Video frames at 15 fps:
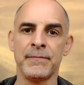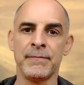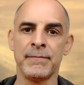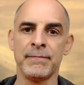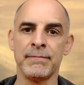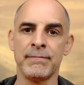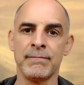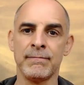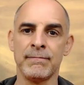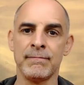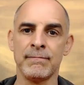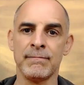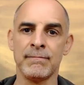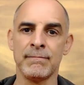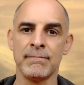
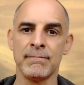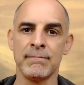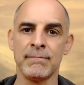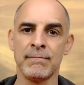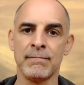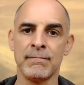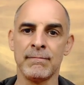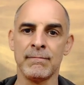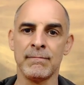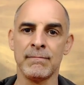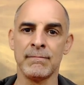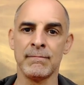Nothing is said.